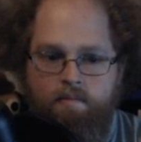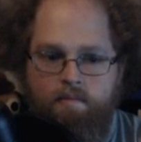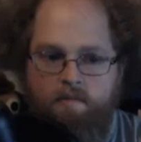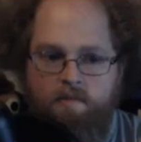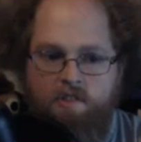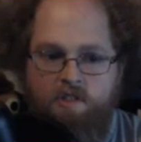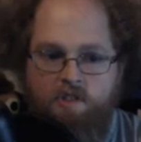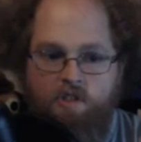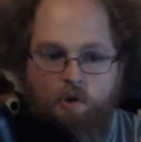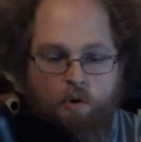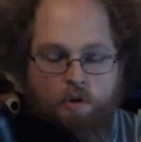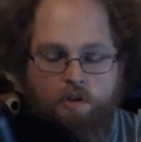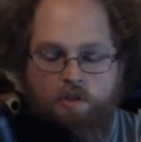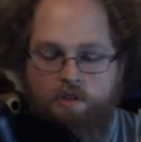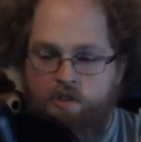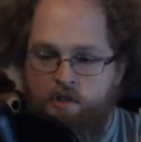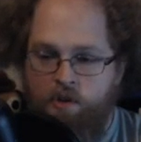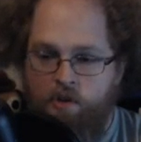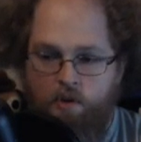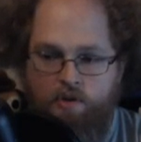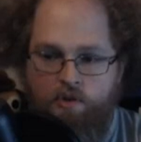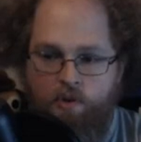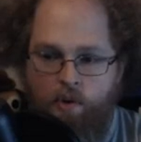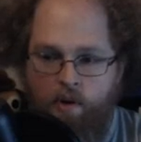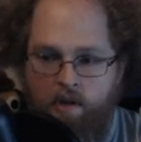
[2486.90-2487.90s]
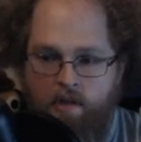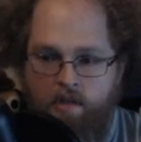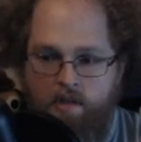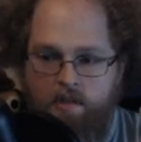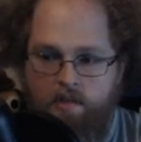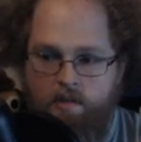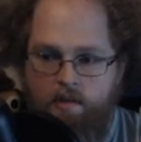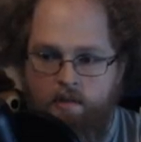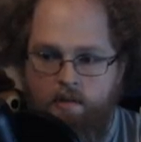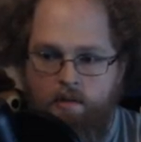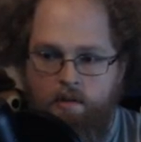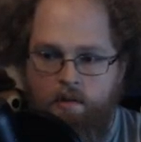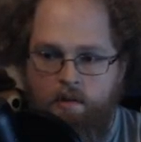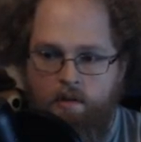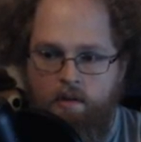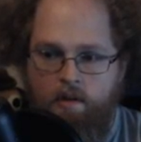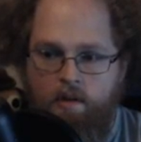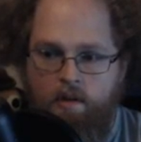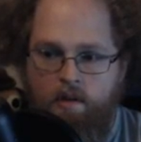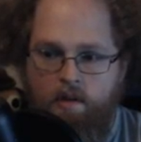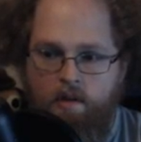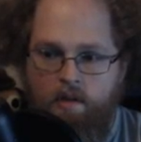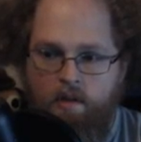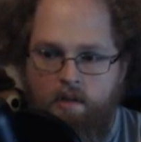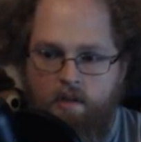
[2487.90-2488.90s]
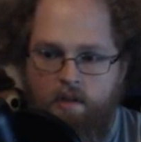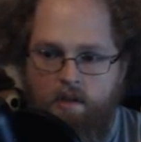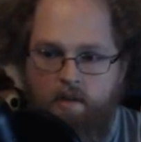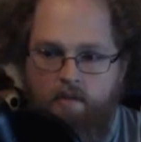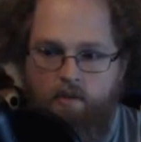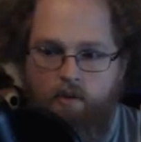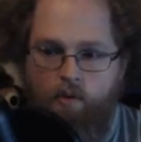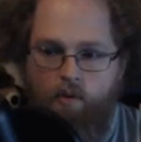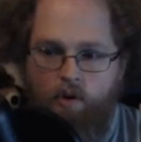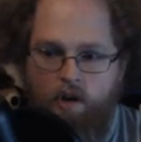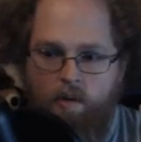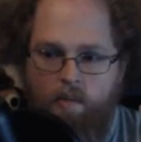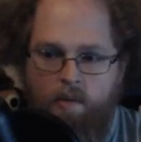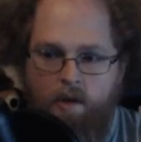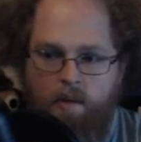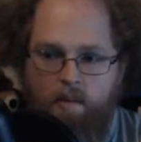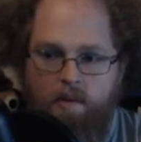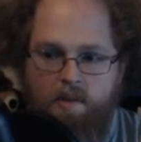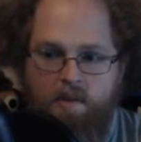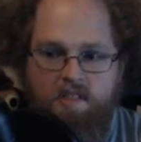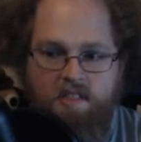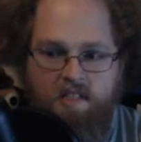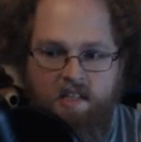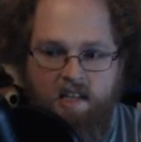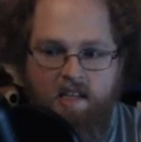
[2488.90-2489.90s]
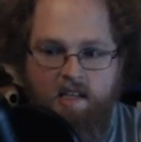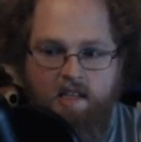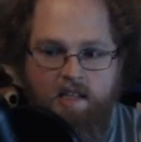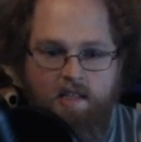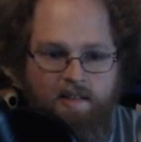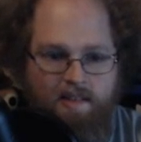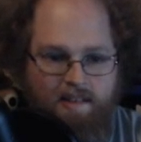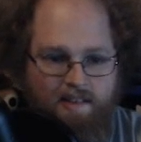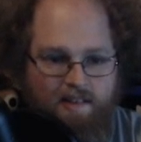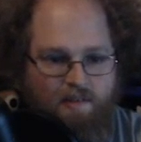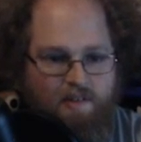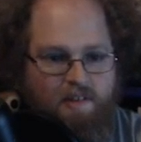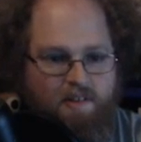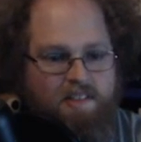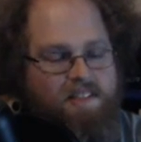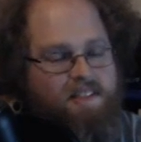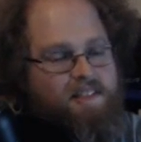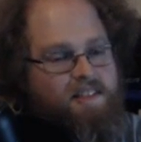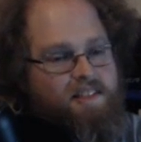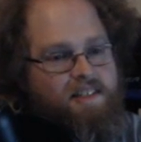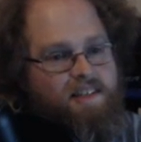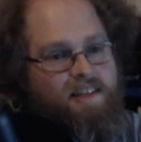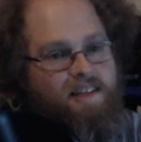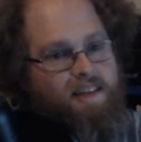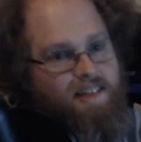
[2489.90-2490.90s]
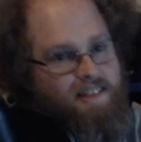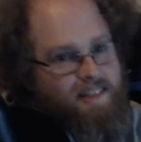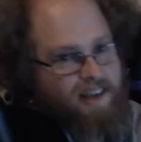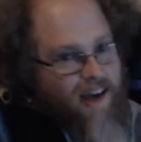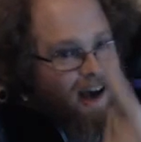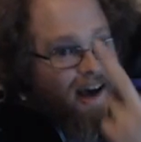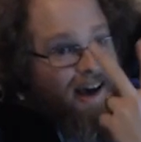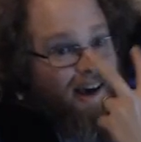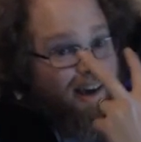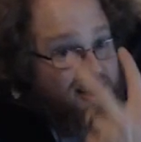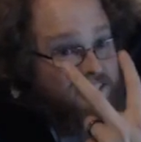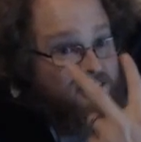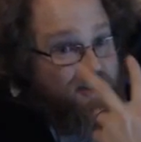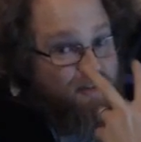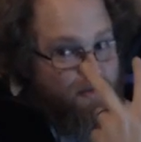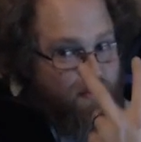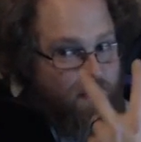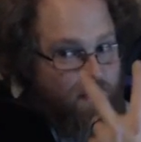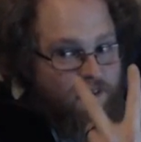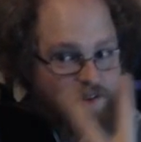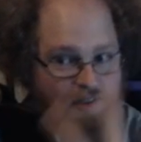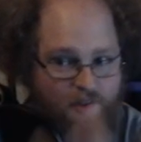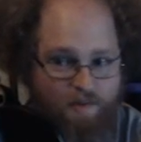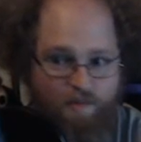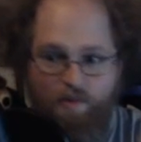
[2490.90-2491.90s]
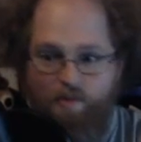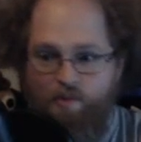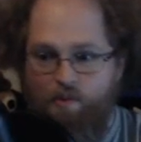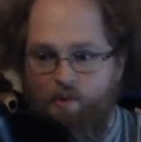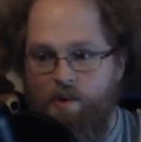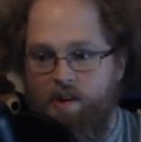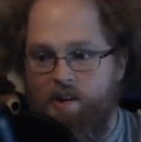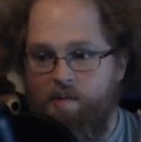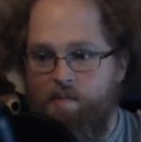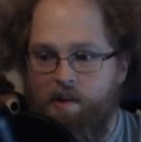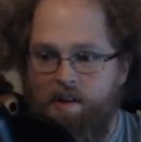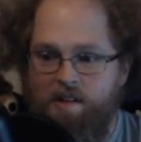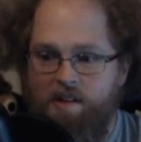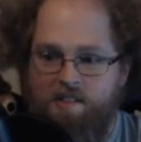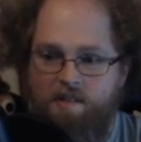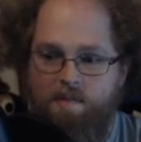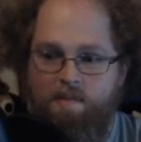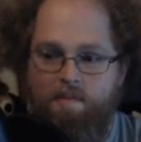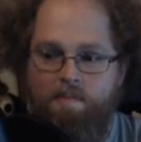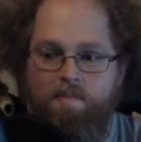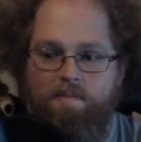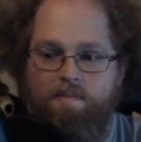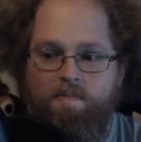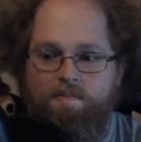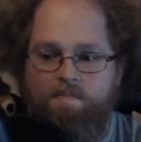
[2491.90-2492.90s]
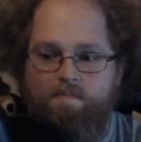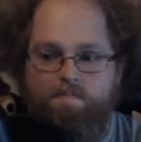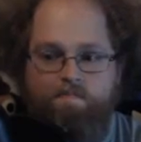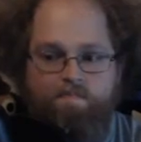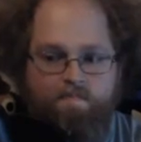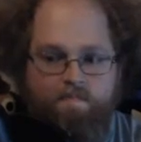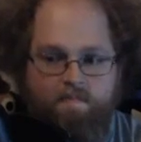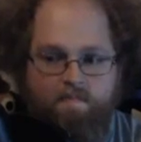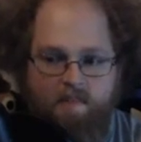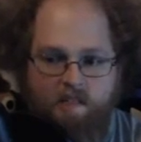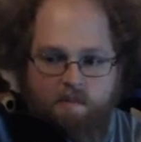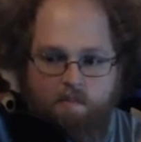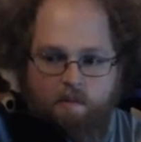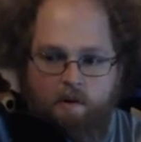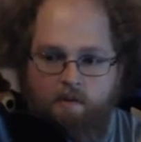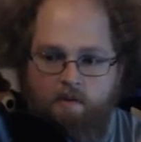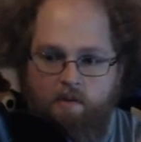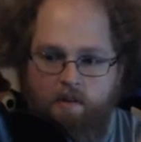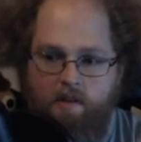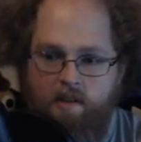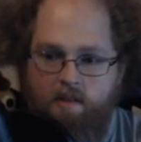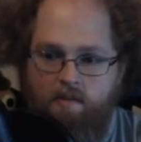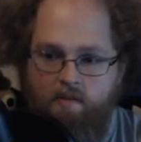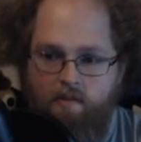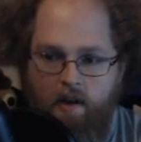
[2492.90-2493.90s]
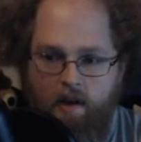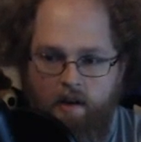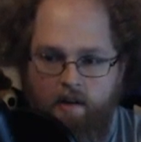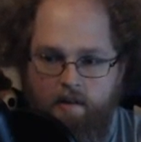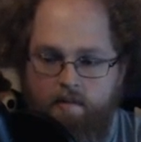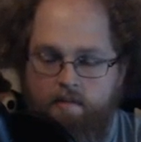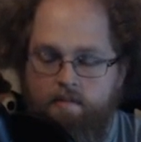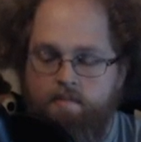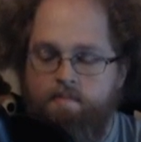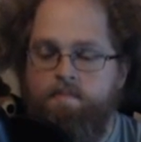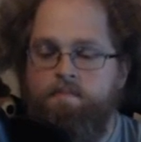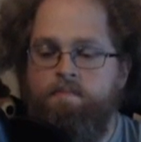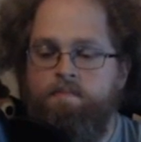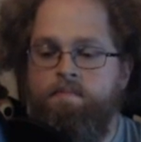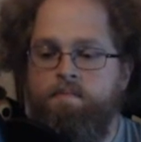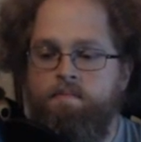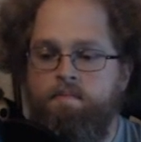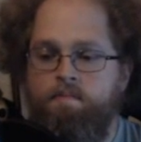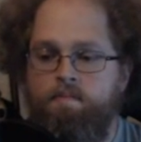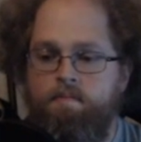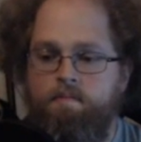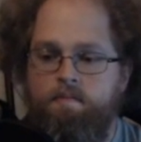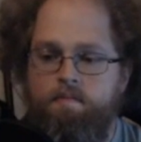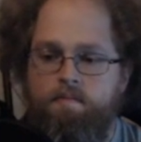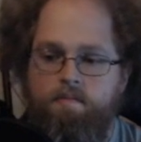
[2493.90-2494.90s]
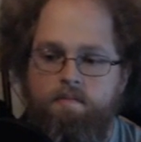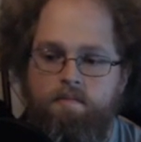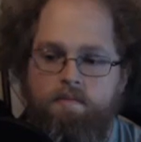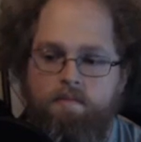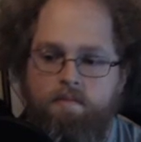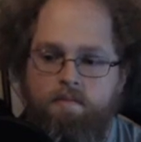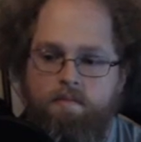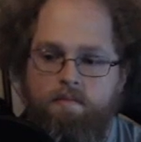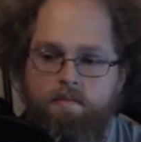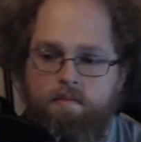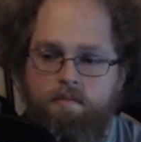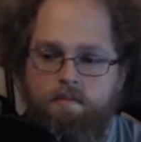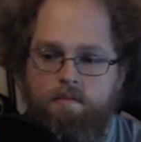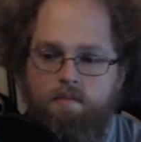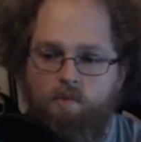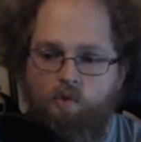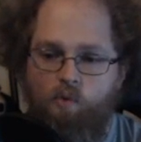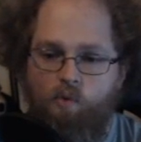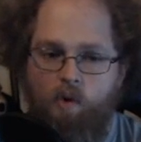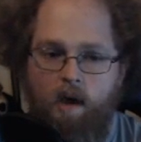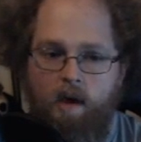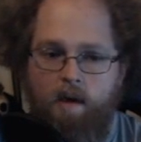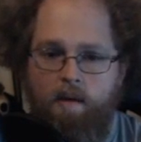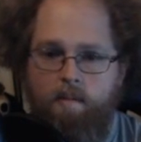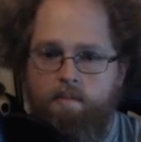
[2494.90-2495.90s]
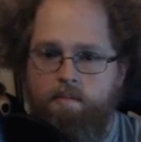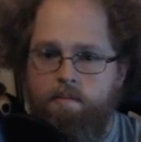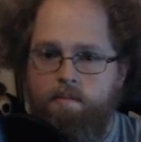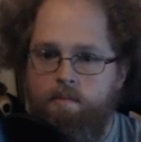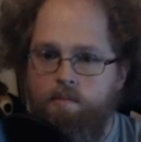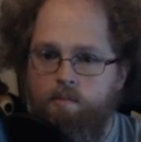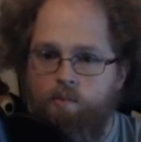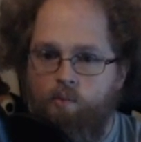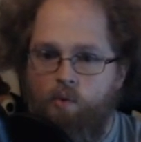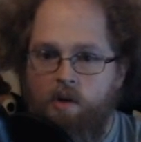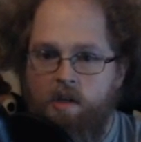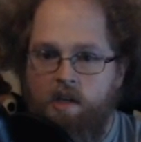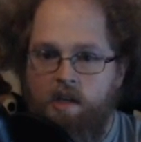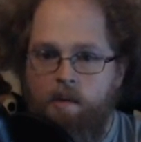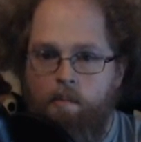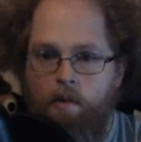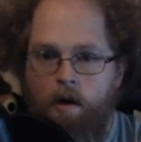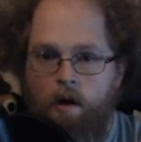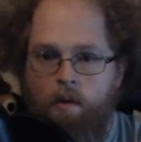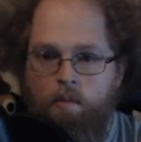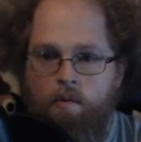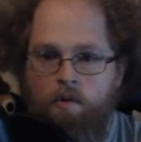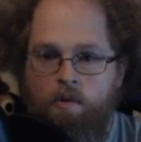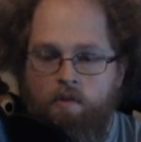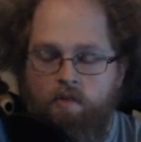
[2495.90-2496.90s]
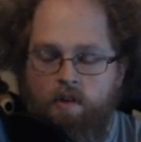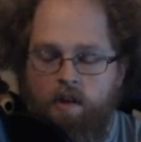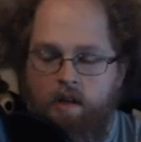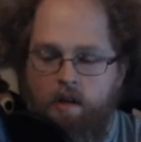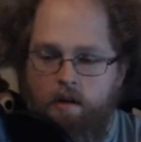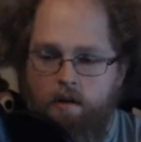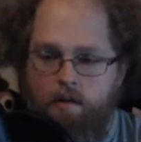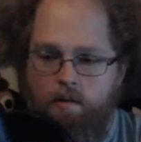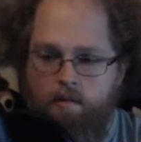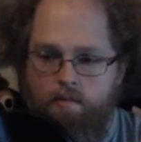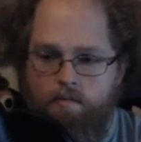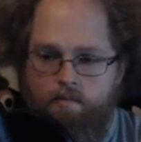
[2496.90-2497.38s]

It's your choice. If you want to be able to see his eyes first before you punch him, that's perfectly fine. Okay, we'll keep on moving here.